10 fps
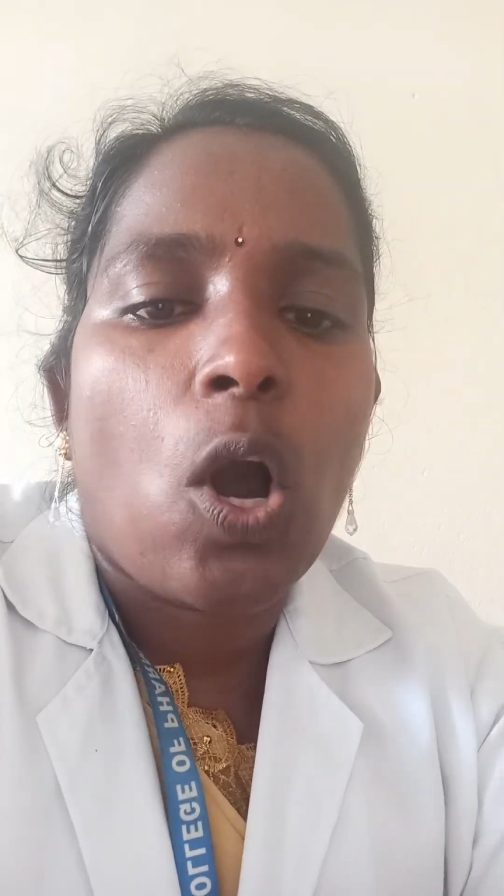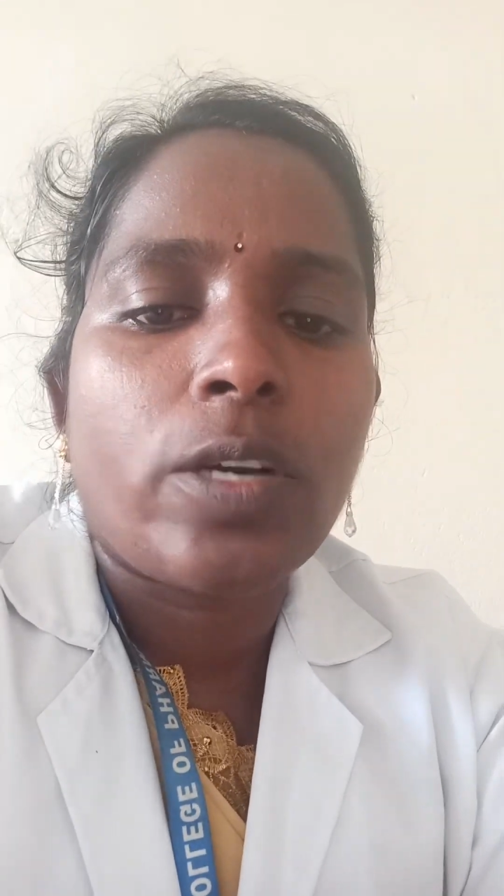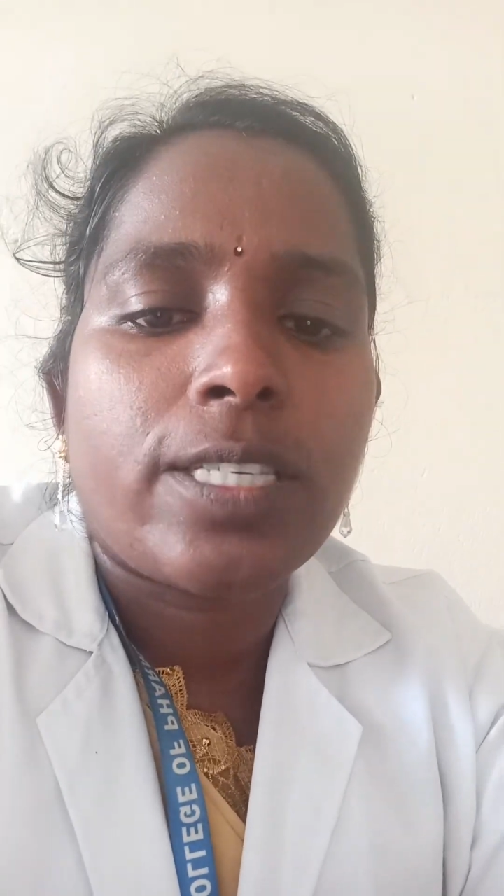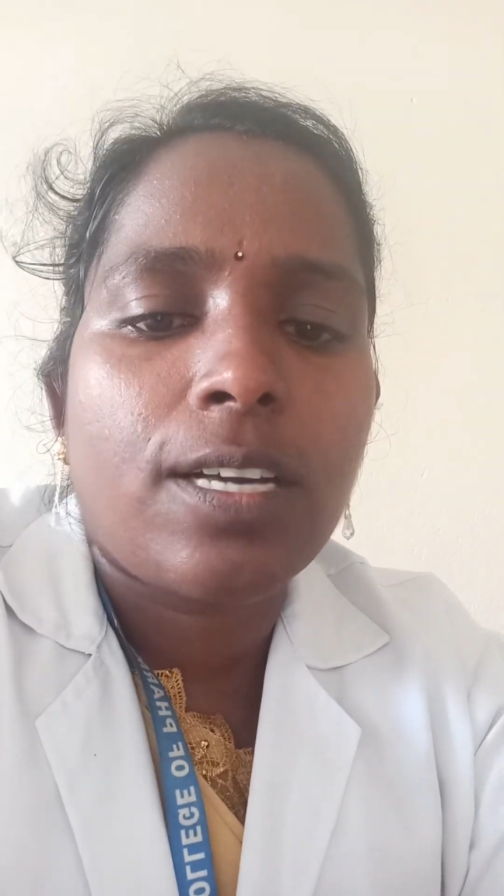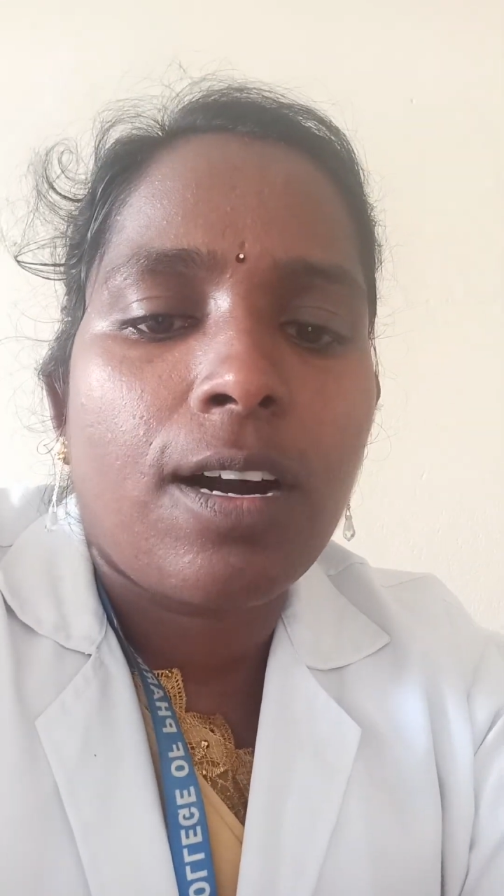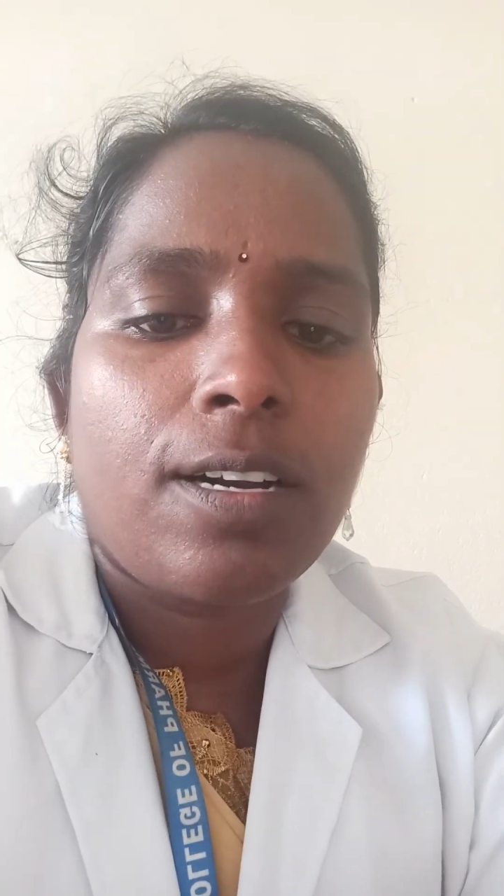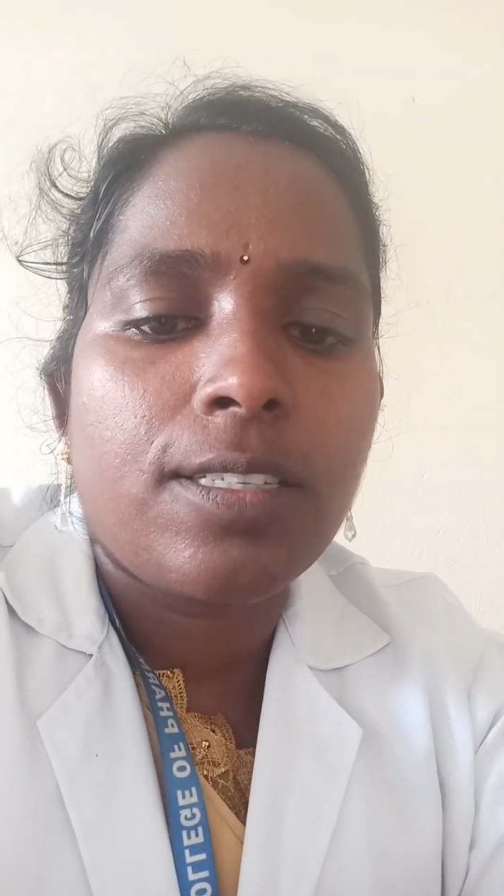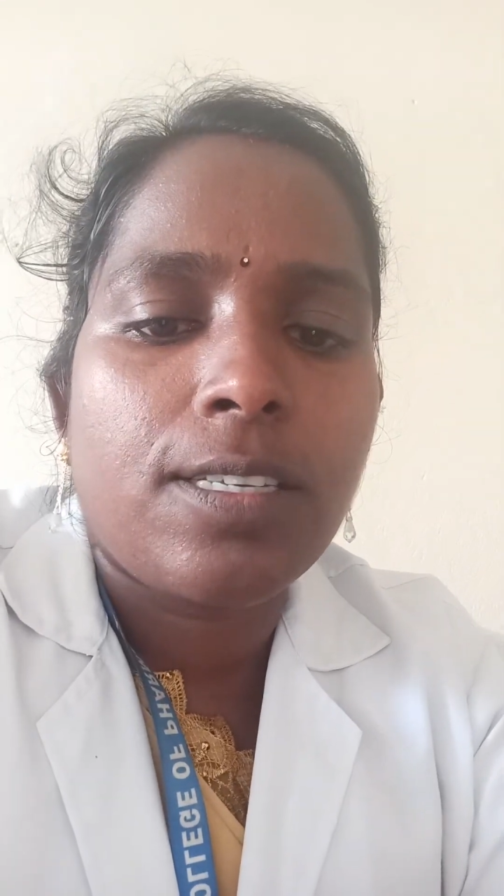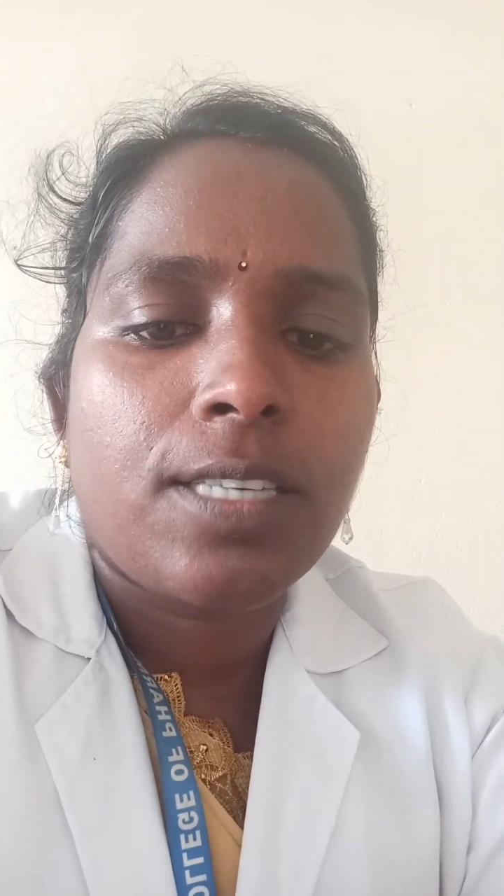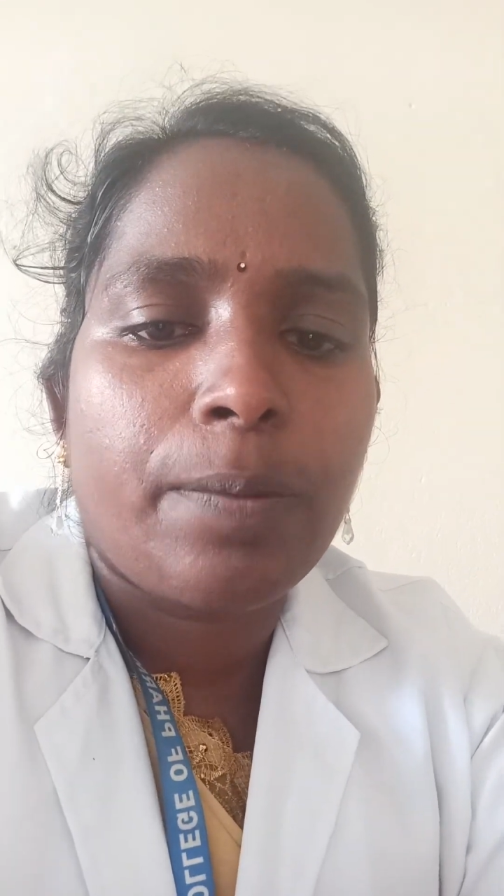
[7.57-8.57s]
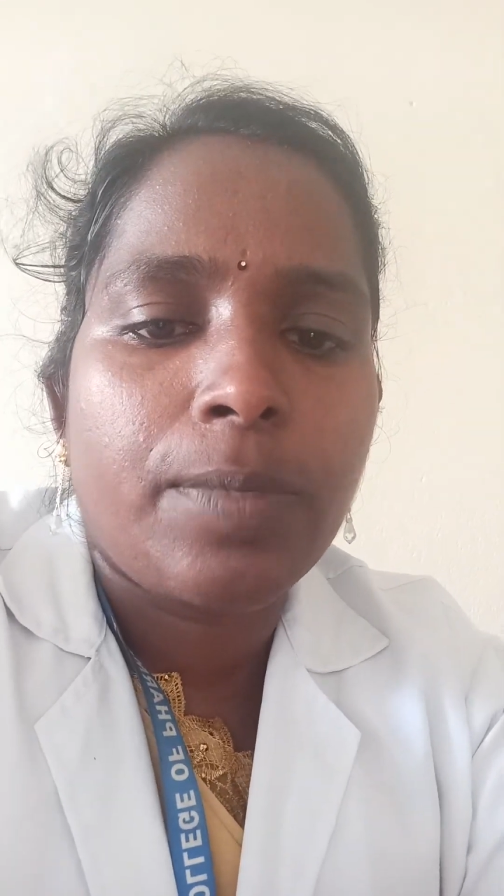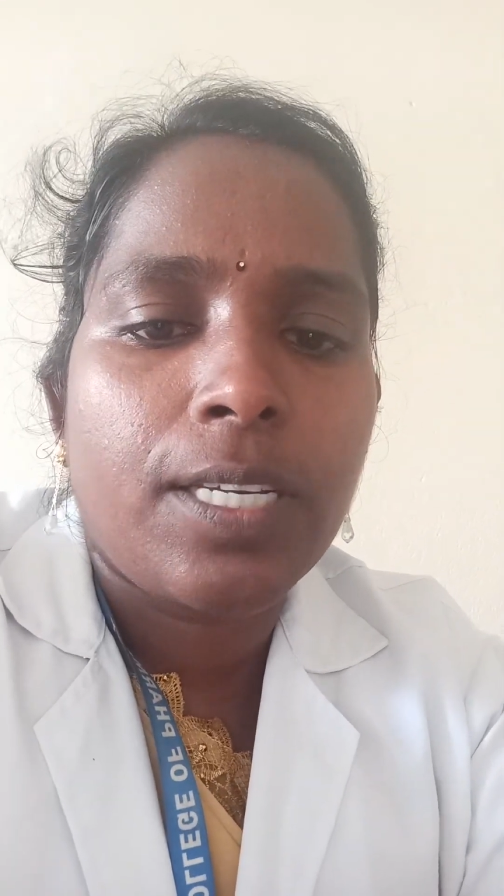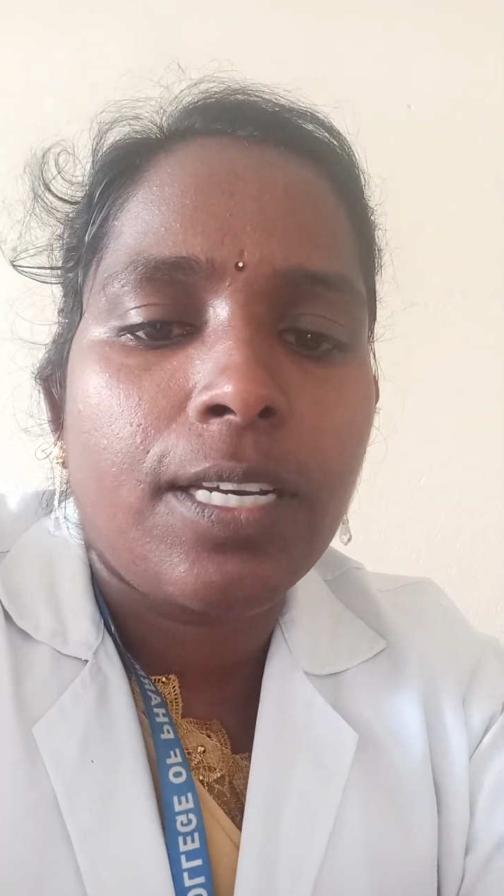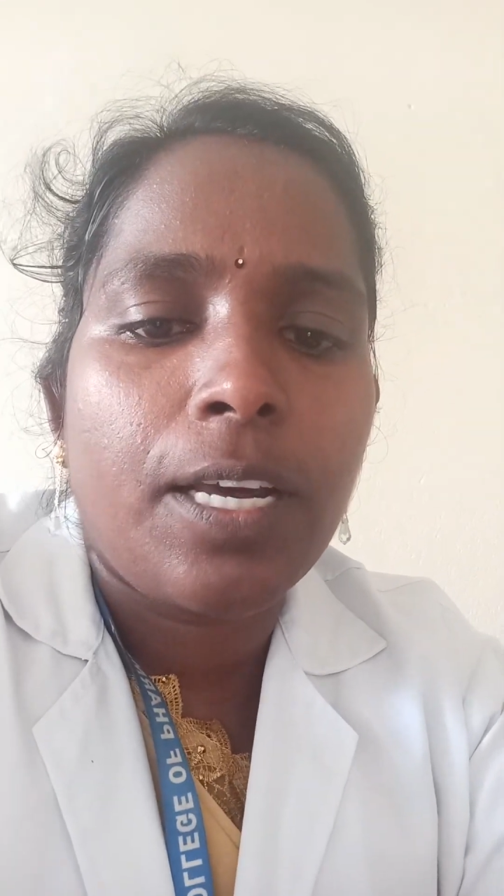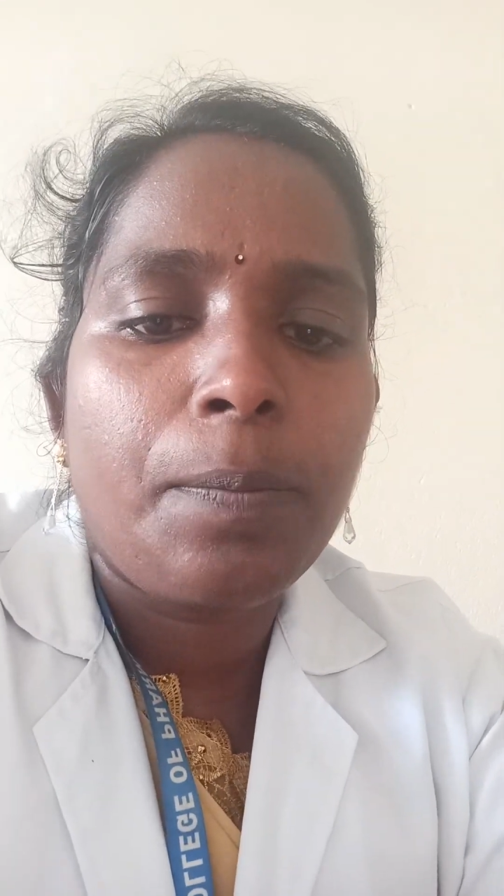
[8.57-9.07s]
toxicology
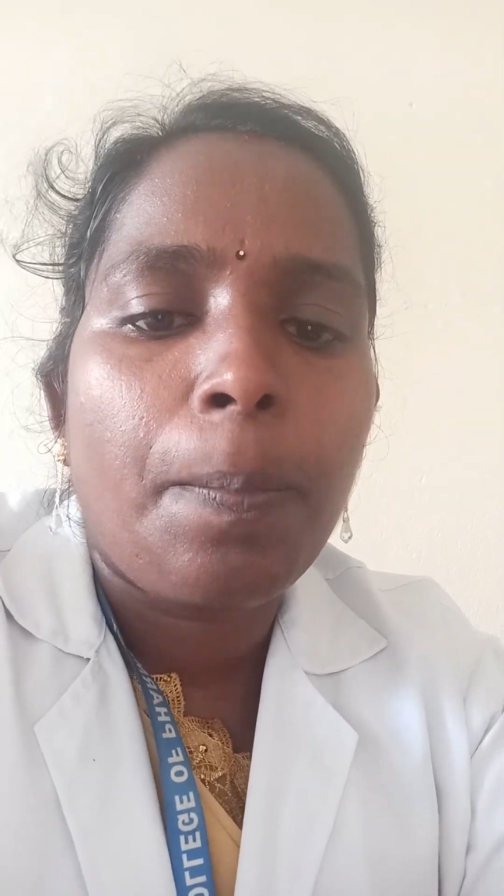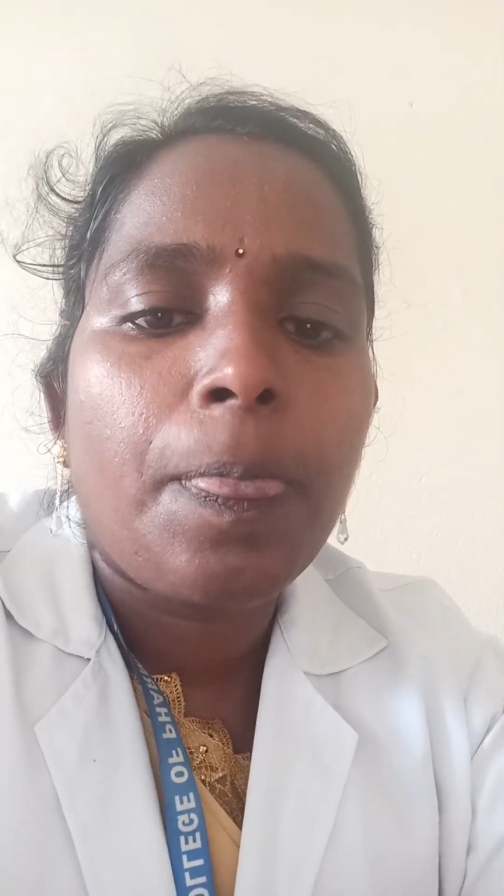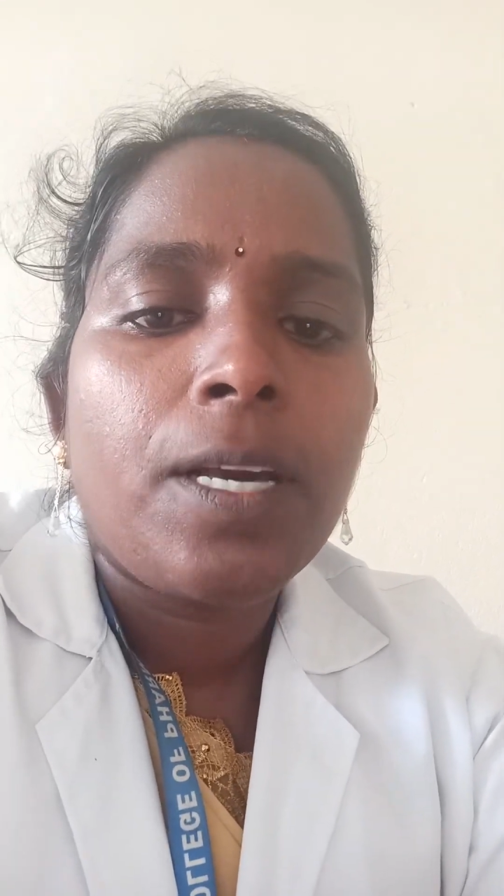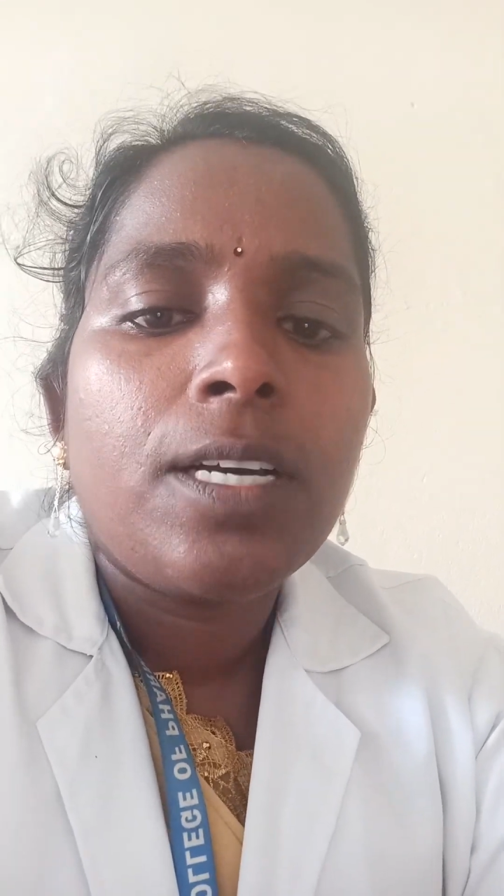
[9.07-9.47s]
subject name.